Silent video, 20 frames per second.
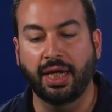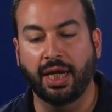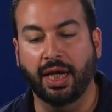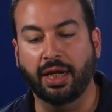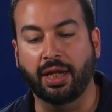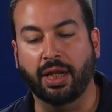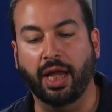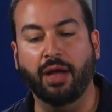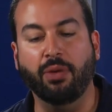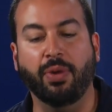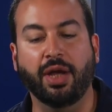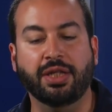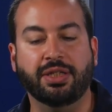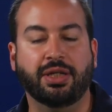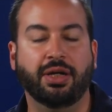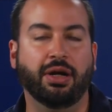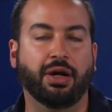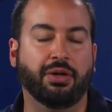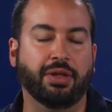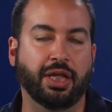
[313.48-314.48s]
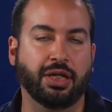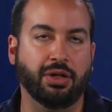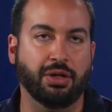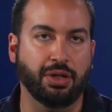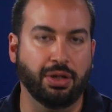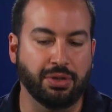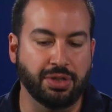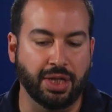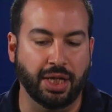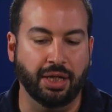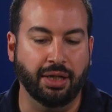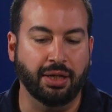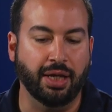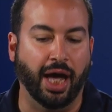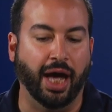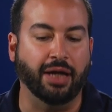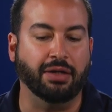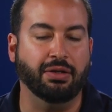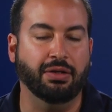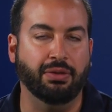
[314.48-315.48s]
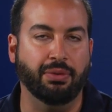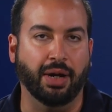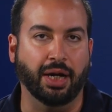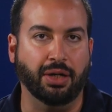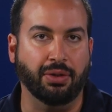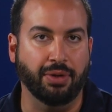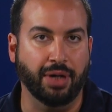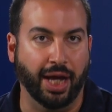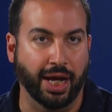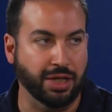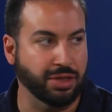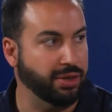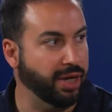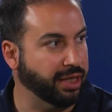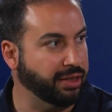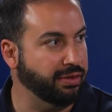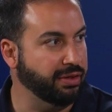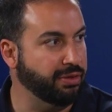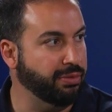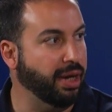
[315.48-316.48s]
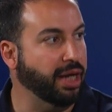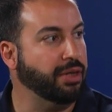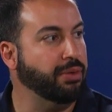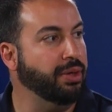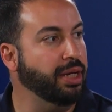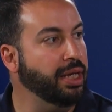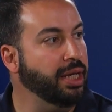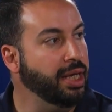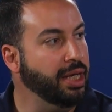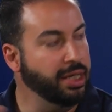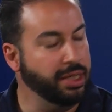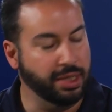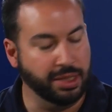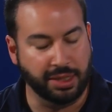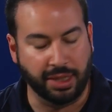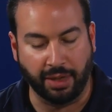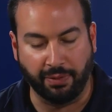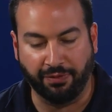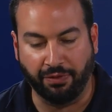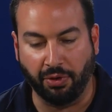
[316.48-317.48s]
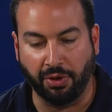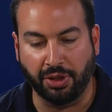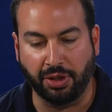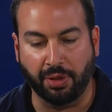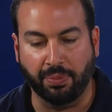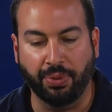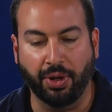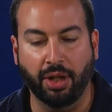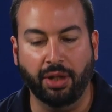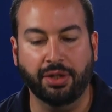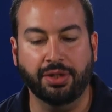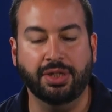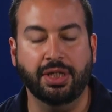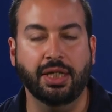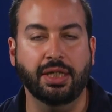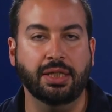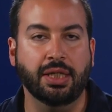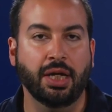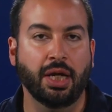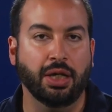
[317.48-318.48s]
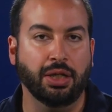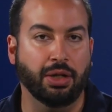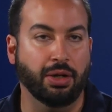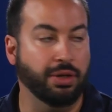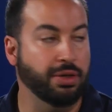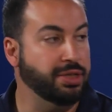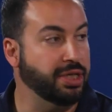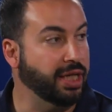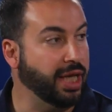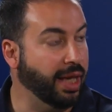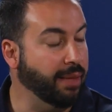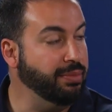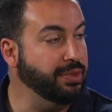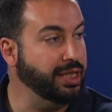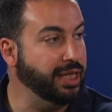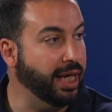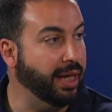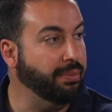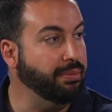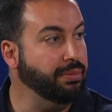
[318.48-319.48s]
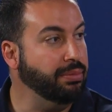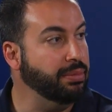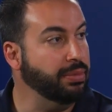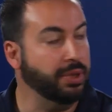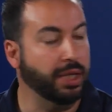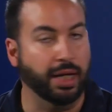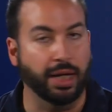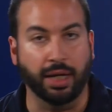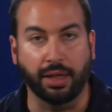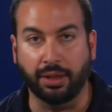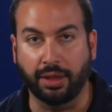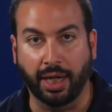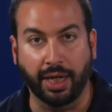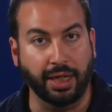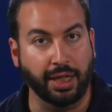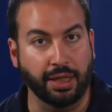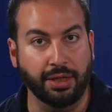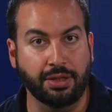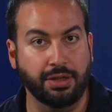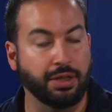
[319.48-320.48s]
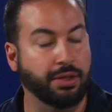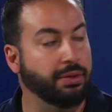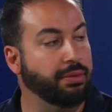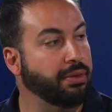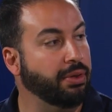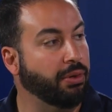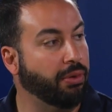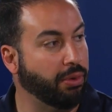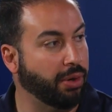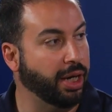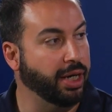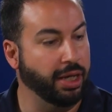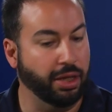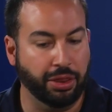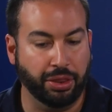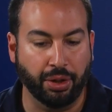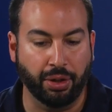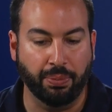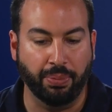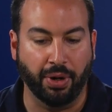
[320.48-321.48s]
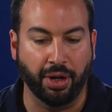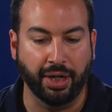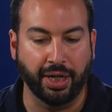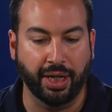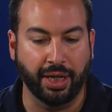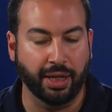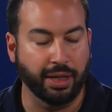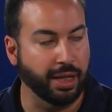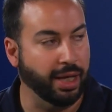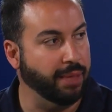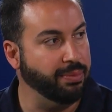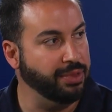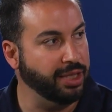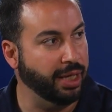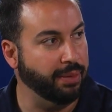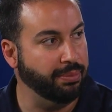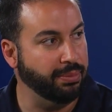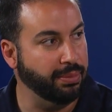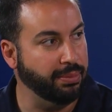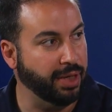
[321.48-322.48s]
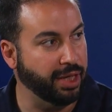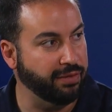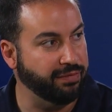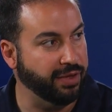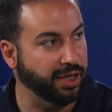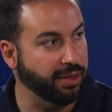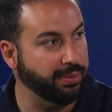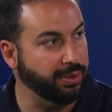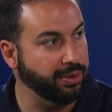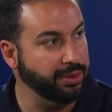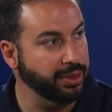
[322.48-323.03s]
In a lightweight scenario, then you're using Active Directory, Azure Active Directory to set forth your policies. You're using MDM like Intune or any third-party MDM made available.